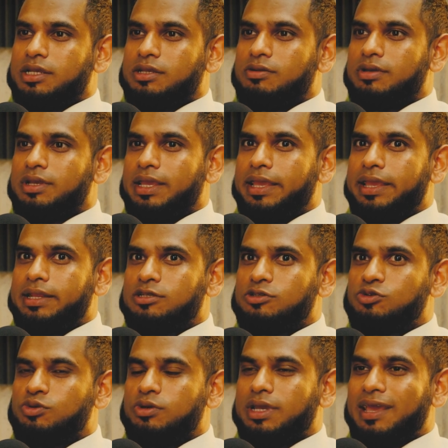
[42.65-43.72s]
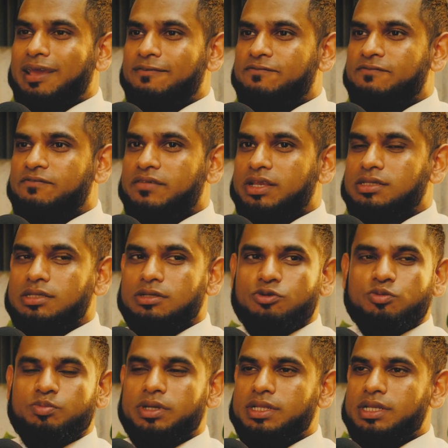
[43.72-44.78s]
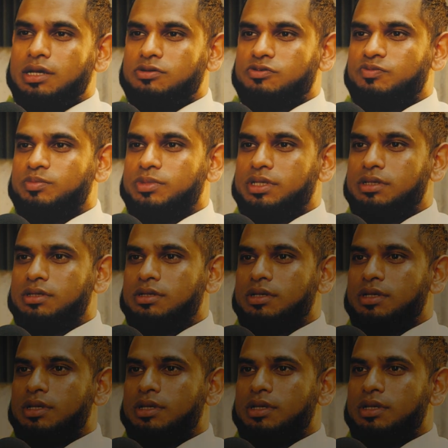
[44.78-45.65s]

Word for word: Like you know, it took every single penny out of me.